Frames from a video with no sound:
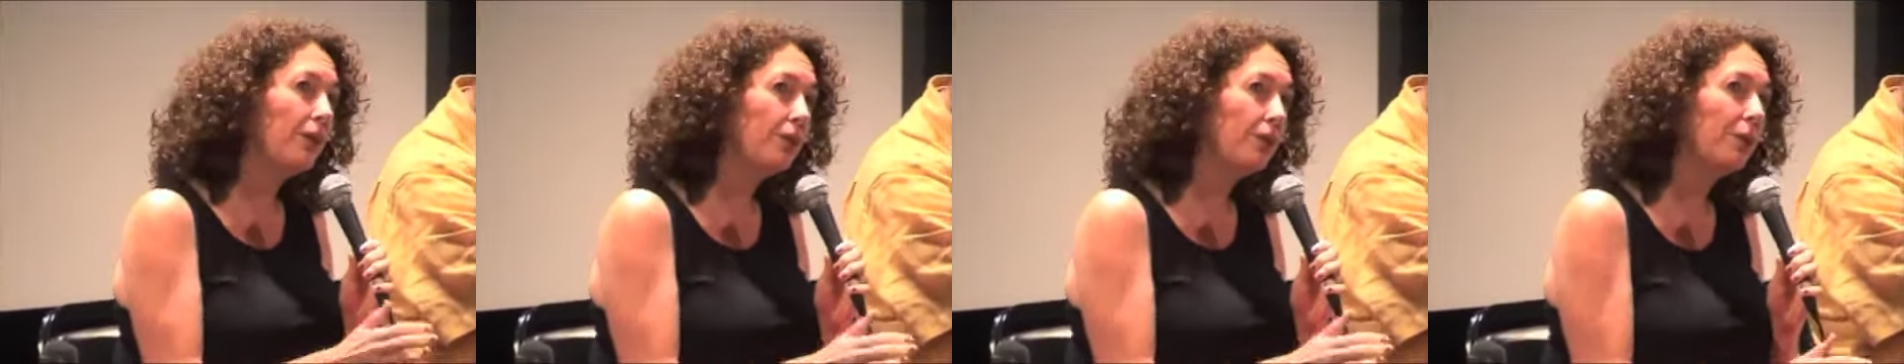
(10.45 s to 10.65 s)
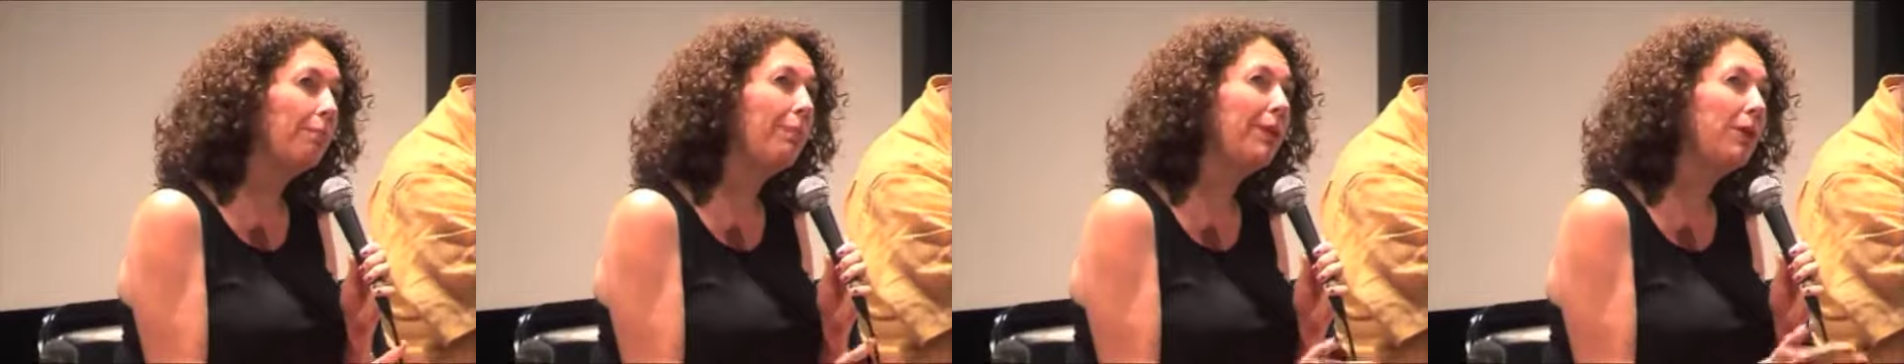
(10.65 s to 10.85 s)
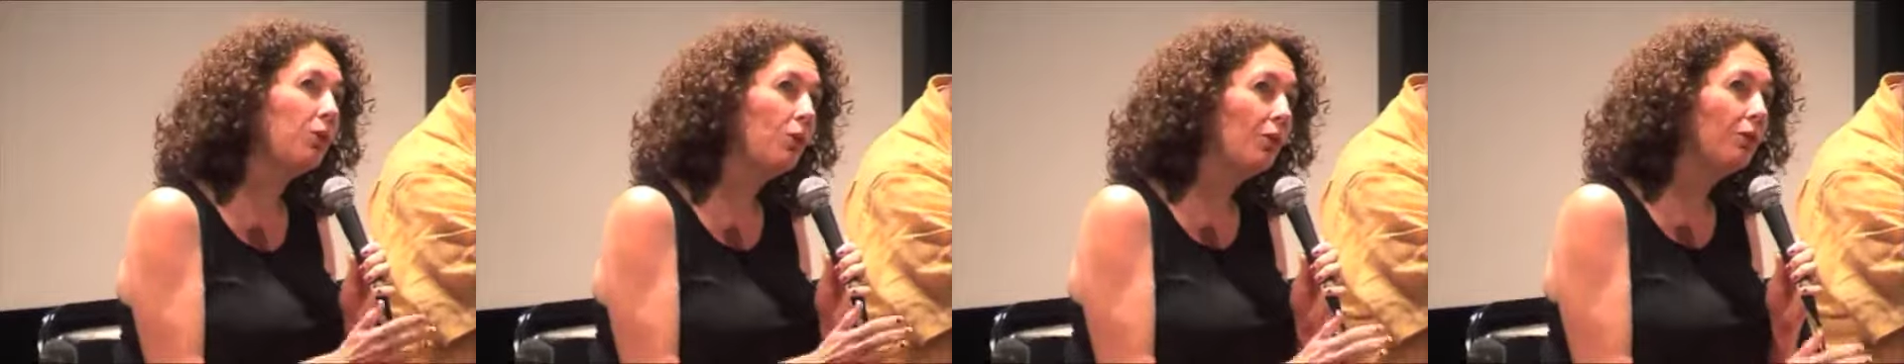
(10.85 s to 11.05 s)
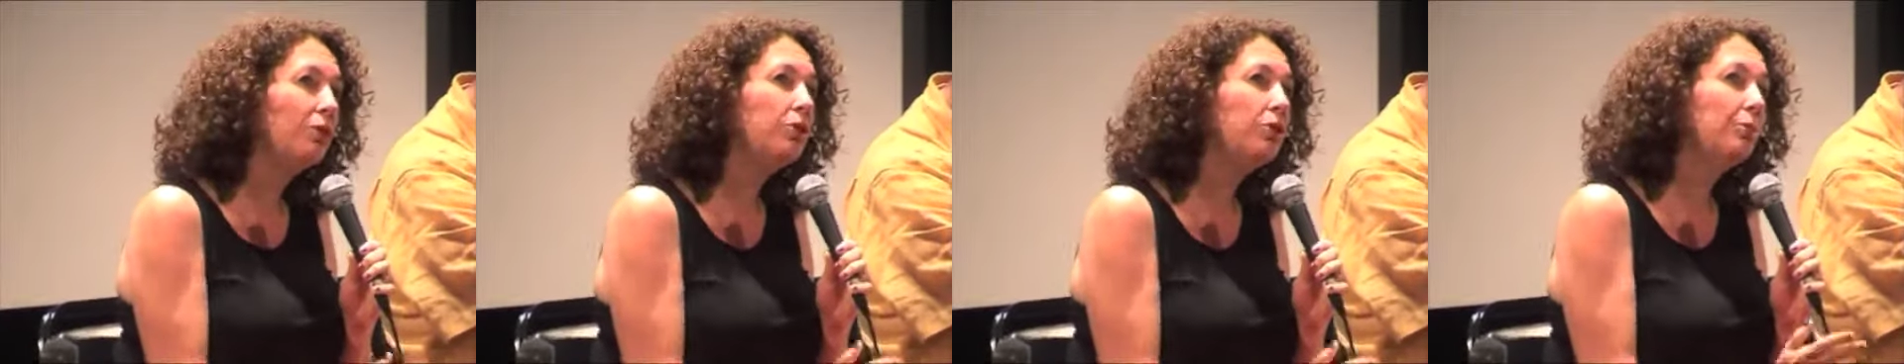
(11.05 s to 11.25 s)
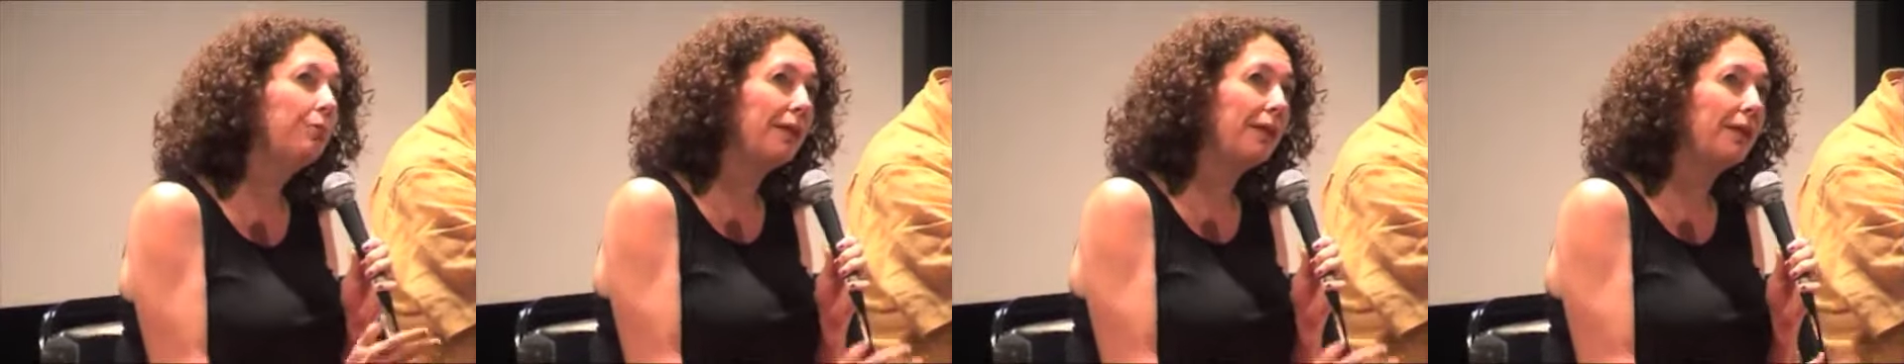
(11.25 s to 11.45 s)
but
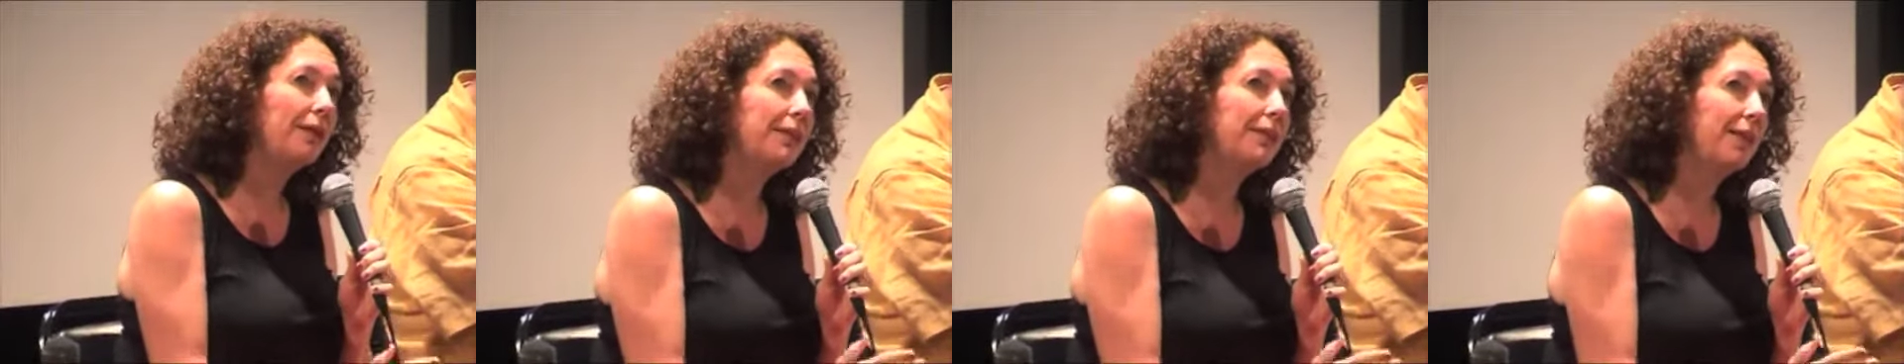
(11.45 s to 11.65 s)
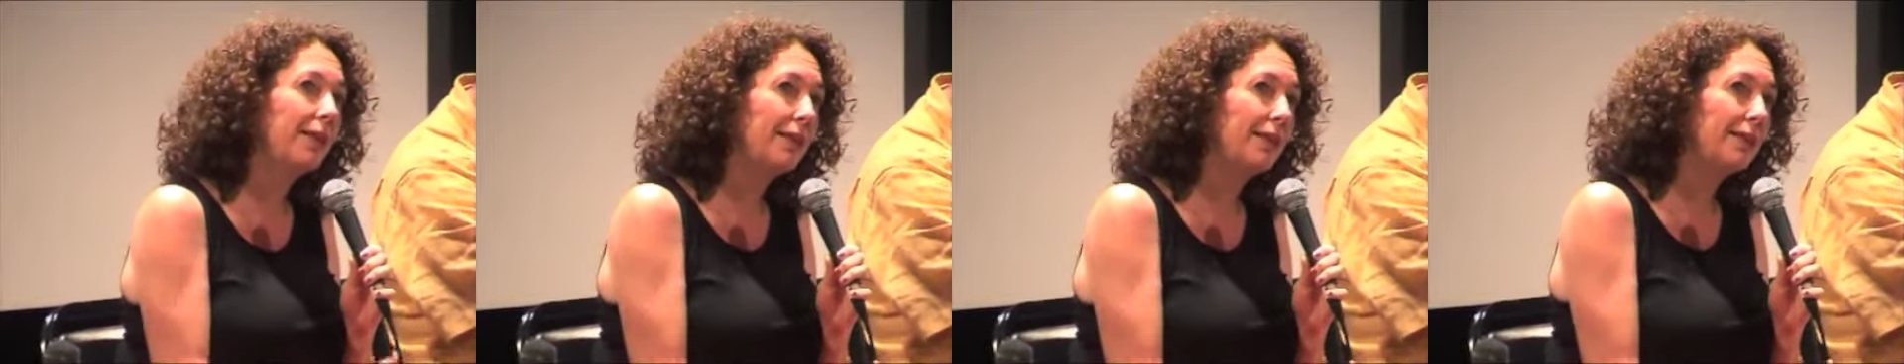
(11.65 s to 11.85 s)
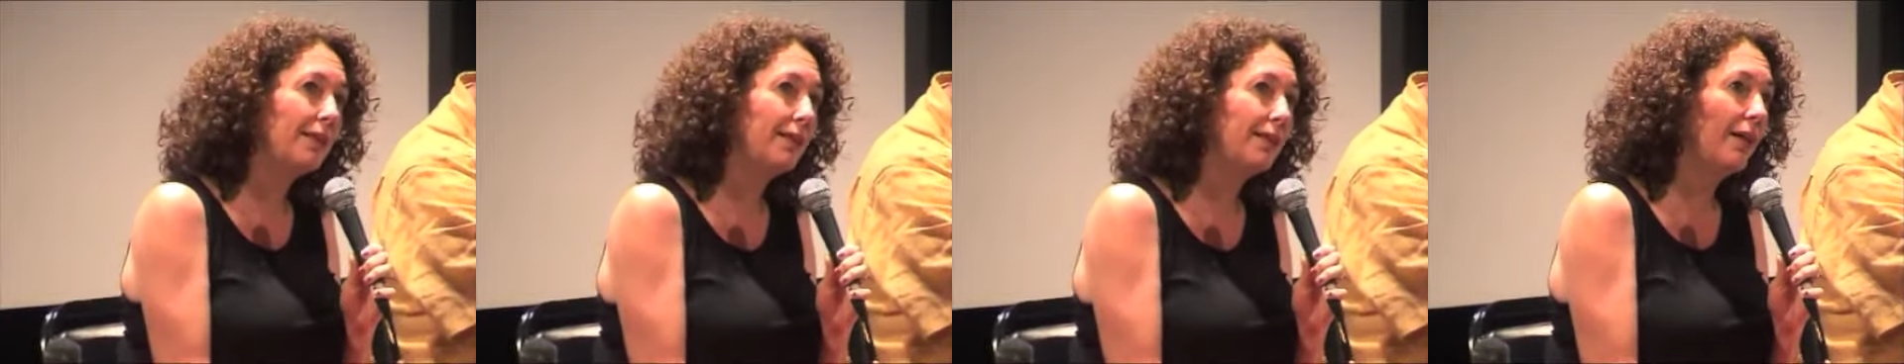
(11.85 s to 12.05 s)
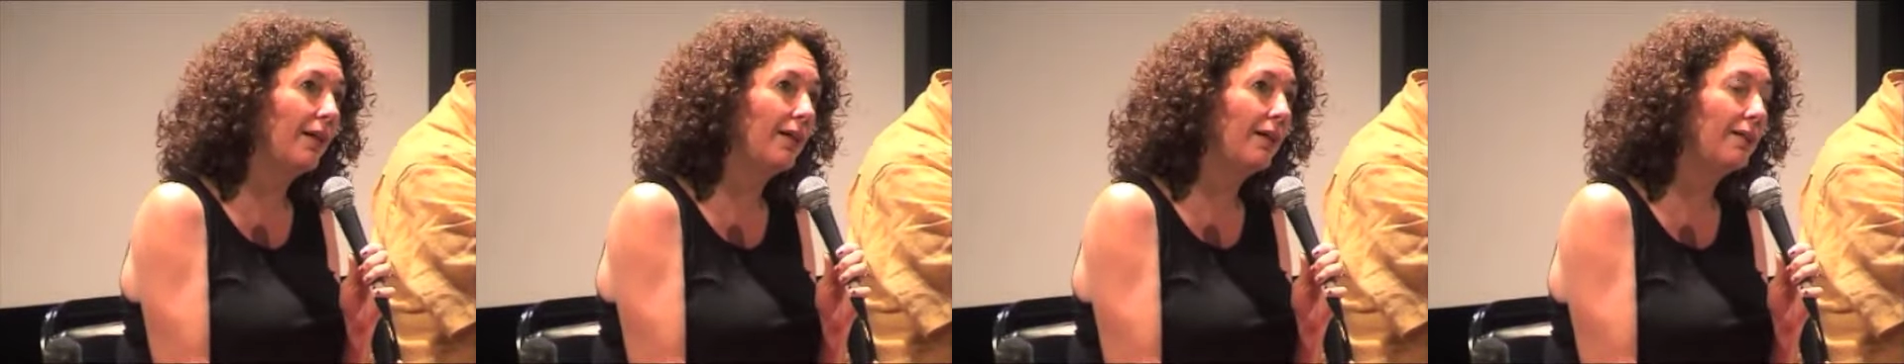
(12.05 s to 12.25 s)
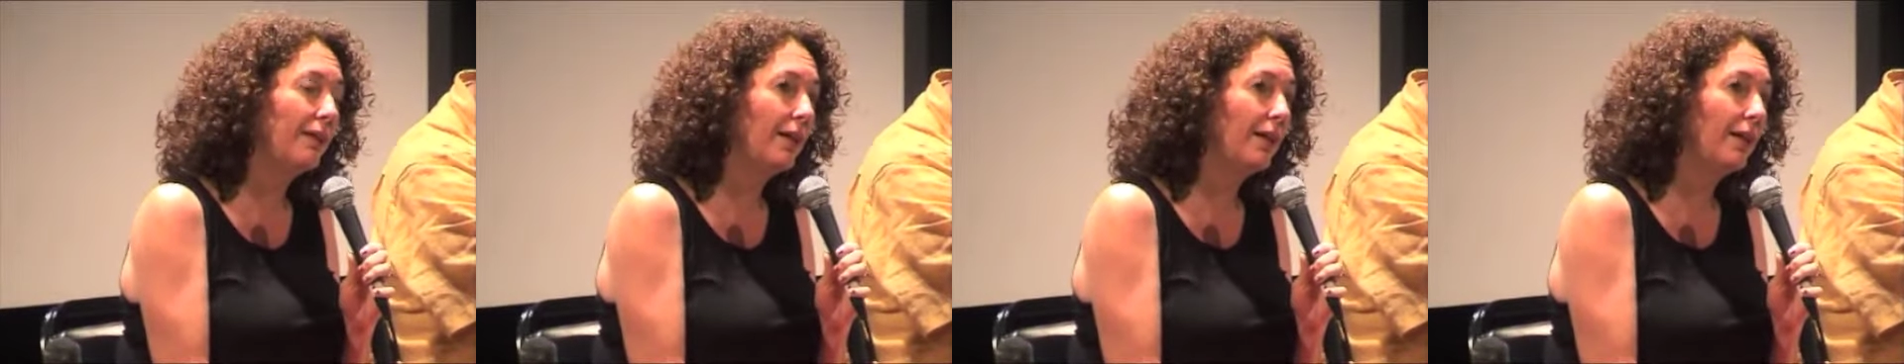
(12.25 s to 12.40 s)
also because of the style